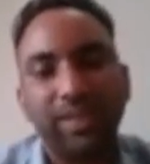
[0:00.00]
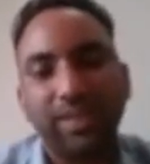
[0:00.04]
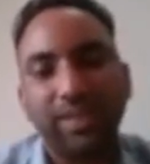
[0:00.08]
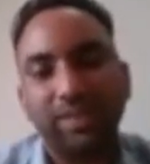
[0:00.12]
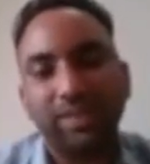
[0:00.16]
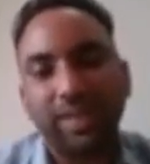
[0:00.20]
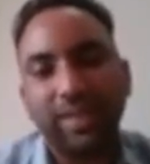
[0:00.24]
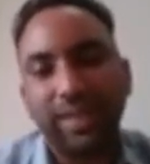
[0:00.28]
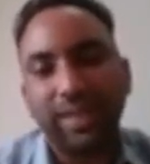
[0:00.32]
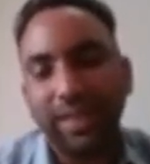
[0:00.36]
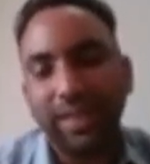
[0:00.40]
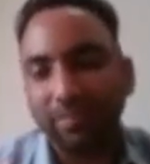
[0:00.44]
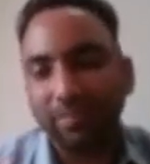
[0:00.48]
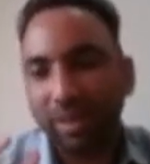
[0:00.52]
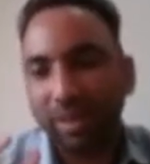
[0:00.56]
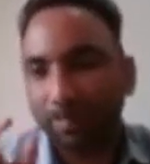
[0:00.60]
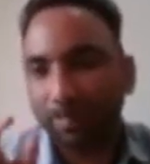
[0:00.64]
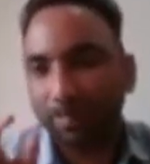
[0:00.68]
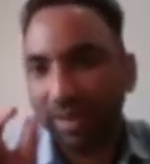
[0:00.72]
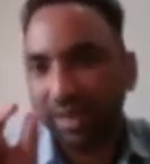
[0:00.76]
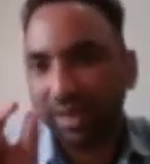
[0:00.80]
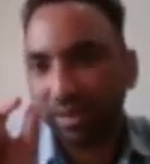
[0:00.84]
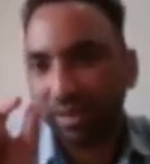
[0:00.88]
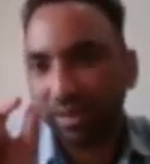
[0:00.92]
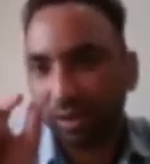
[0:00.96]
And if we
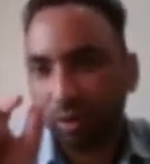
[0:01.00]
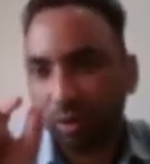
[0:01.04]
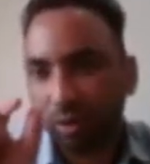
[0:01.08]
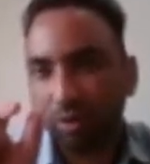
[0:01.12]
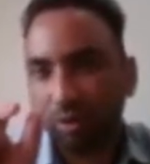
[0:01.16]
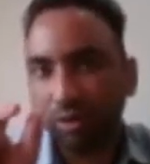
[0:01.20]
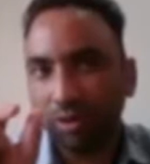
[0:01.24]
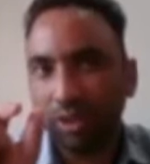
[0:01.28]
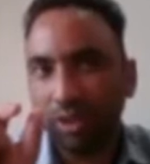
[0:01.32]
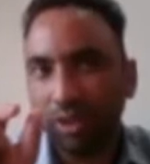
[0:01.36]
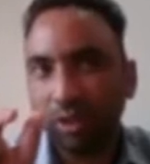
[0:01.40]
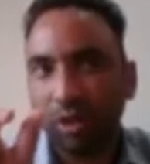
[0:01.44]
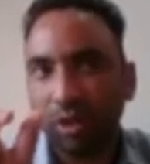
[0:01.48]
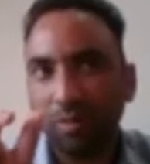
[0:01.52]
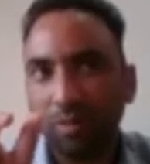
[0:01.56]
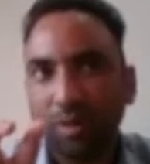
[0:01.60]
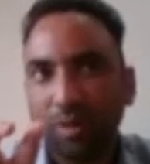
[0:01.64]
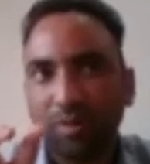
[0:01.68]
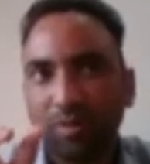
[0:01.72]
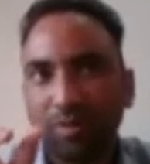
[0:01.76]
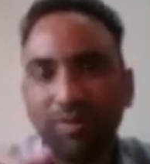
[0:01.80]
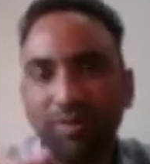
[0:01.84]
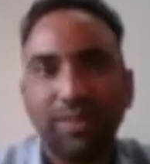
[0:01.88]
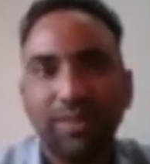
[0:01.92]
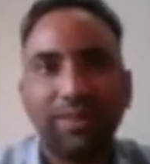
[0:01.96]
press on the top of
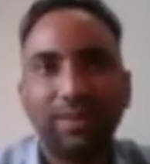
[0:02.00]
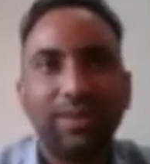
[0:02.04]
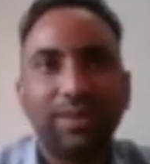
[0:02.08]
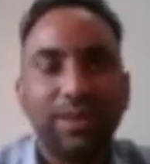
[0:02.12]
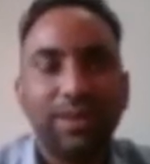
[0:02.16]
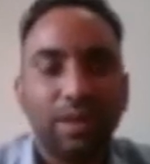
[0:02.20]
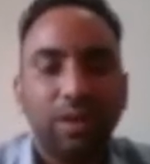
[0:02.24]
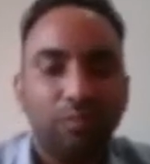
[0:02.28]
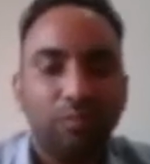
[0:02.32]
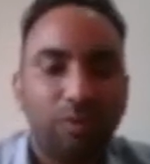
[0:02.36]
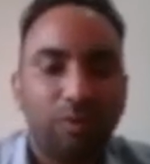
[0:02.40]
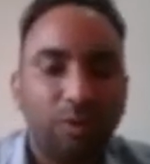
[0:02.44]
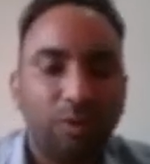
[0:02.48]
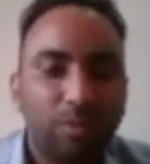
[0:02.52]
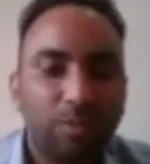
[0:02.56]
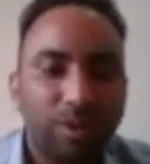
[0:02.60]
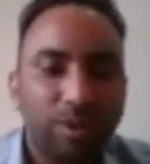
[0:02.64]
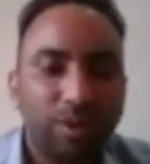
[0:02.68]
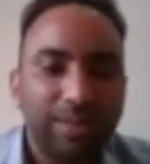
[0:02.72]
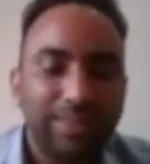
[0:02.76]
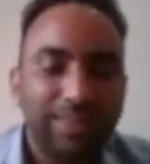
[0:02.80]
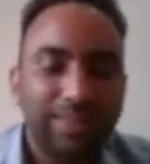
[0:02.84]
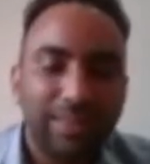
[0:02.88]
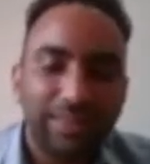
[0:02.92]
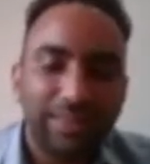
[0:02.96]
the fruit body,
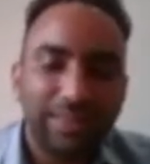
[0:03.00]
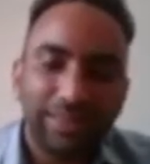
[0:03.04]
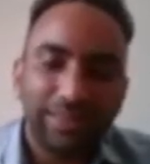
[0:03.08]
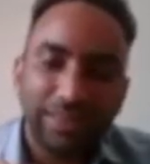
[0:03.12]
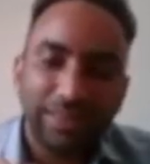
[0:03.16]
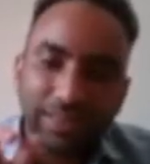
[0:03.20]
then